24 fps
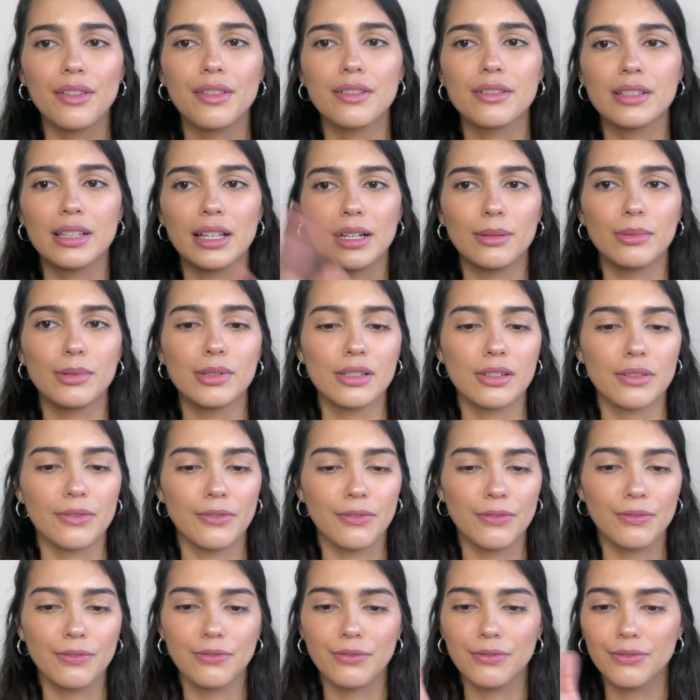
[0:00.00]
There's like a bunch of
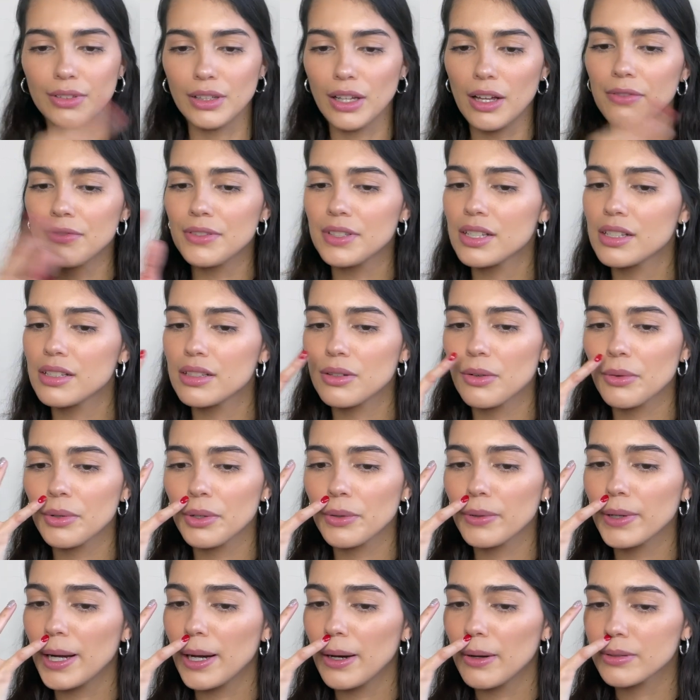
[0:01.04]
fluffies going
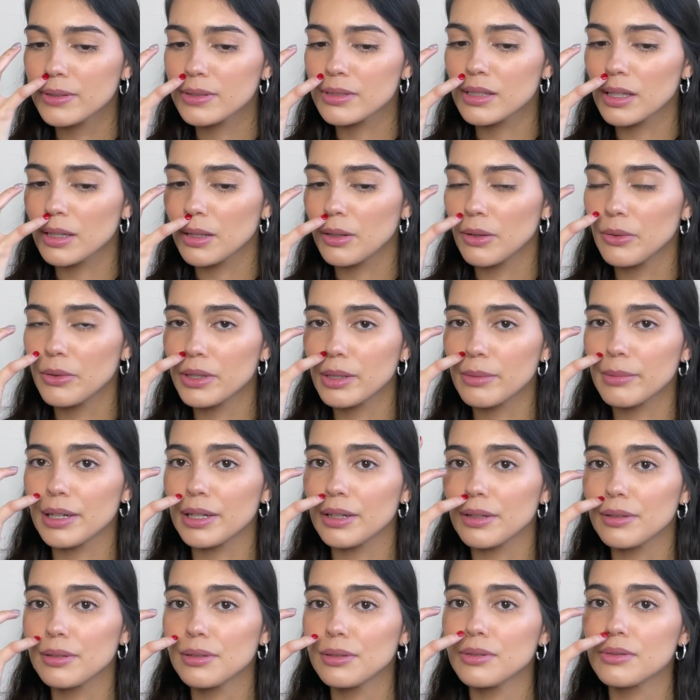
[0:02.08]
around. It's like going to my
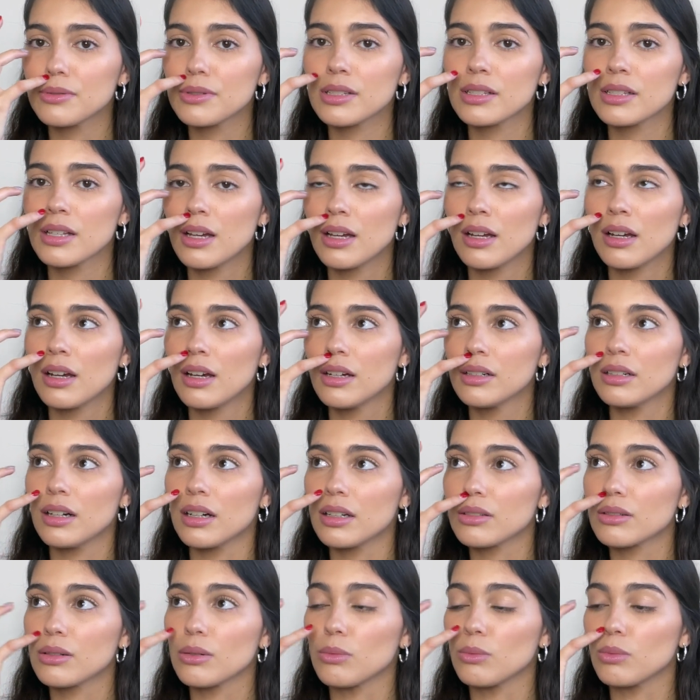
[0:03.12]
nose. I
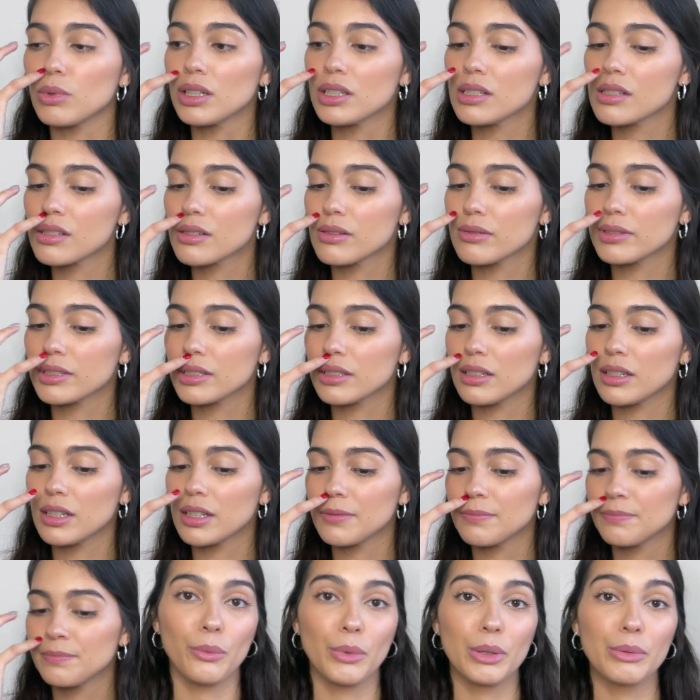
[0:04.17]
don't know what is going
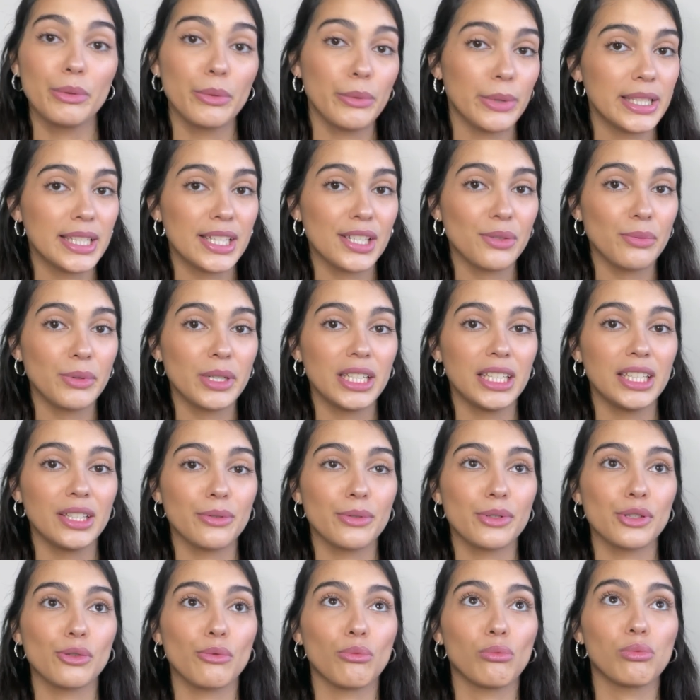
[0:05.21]
on. When we went to Sweden, there
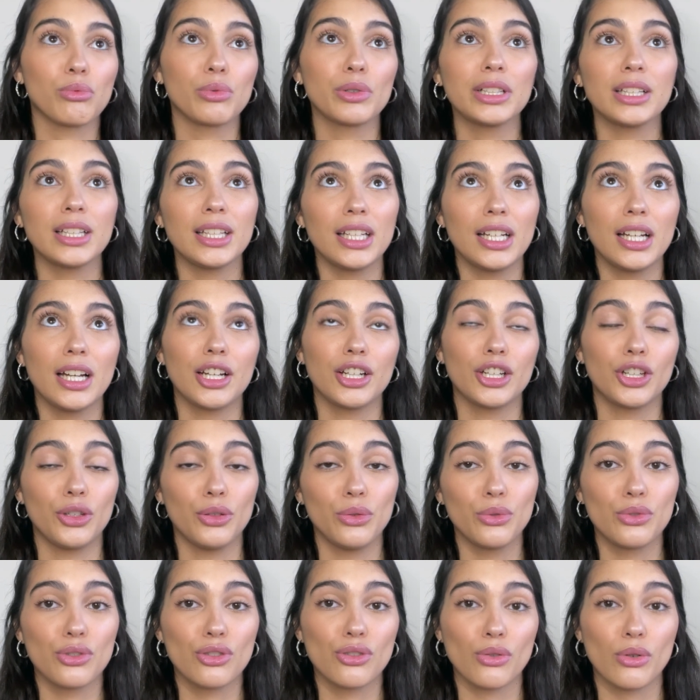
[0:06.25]
was a really
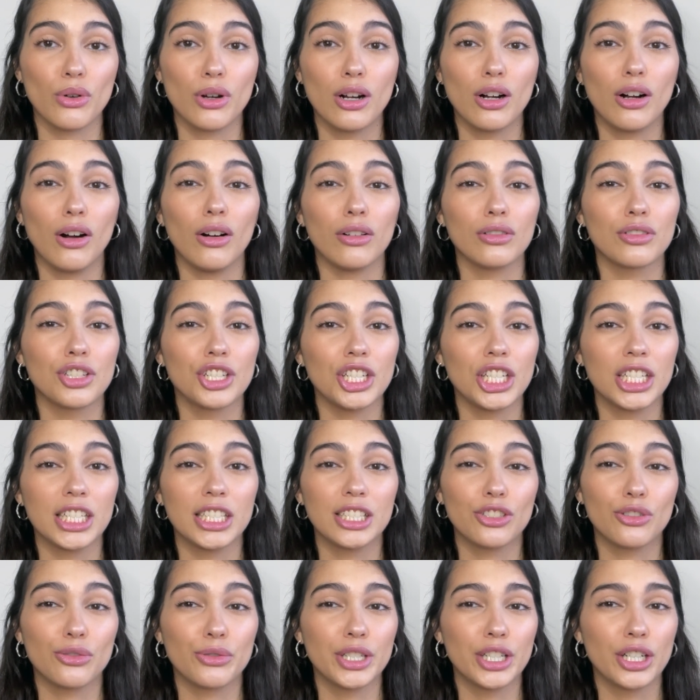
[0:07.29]
cute store called Gina
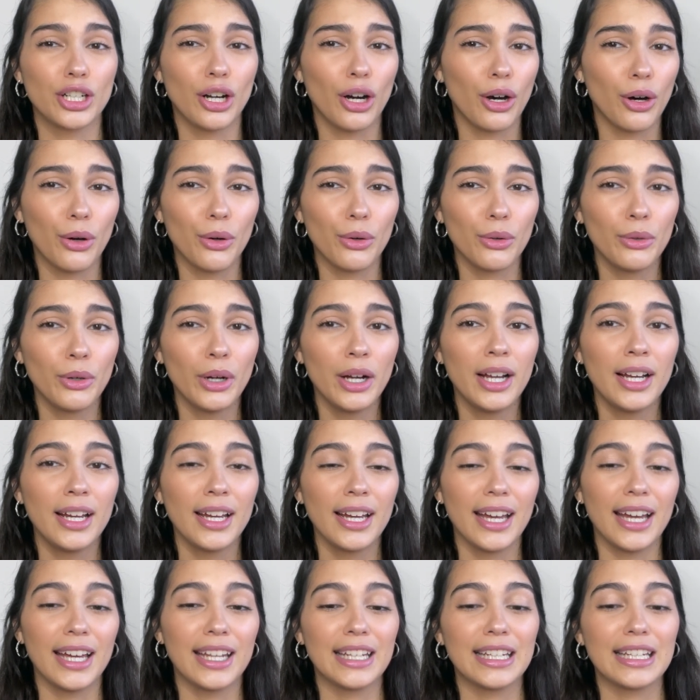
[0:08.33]
Tricot,
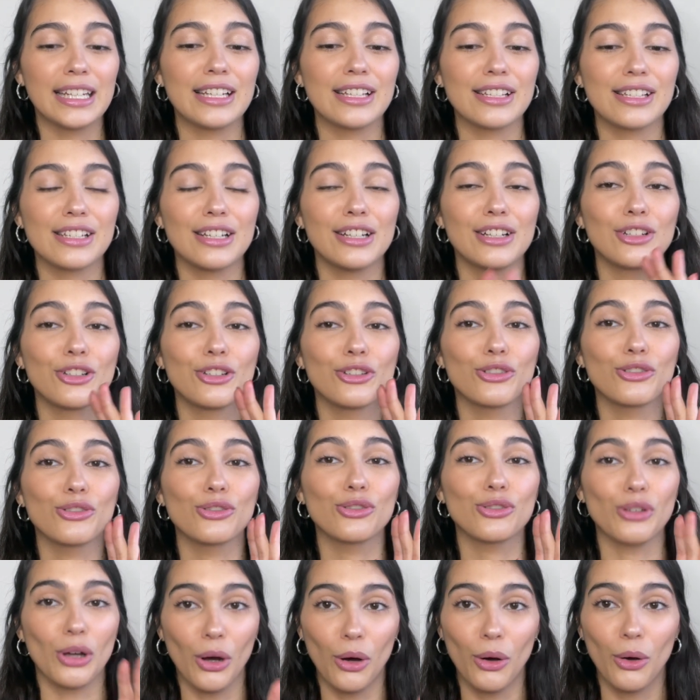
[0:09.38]
and it is
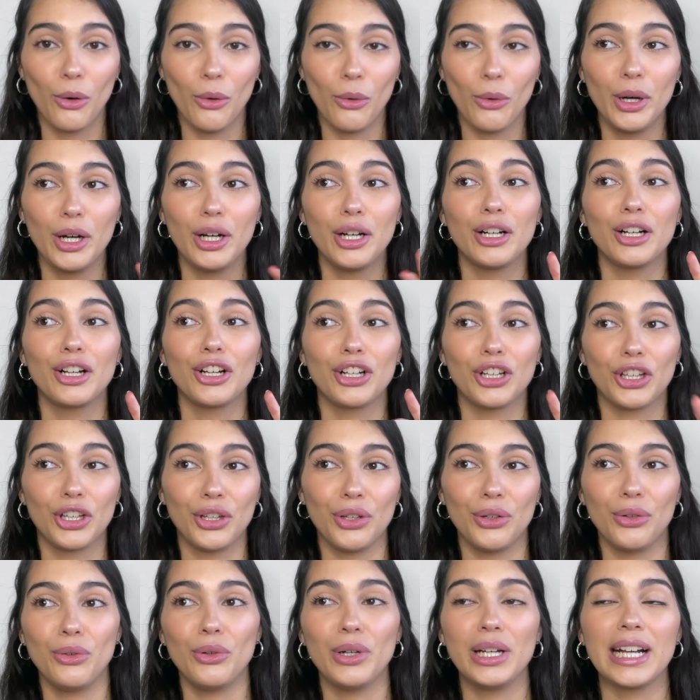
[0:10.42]
so
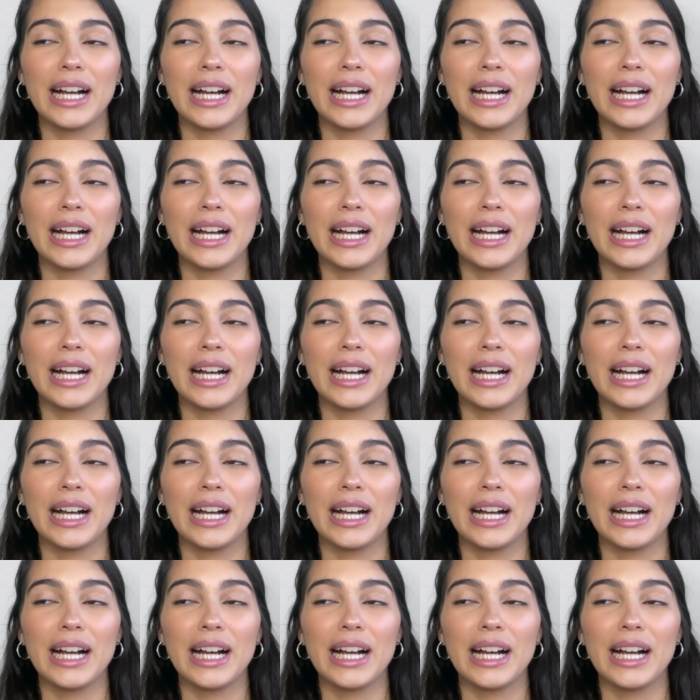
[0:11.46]
cute.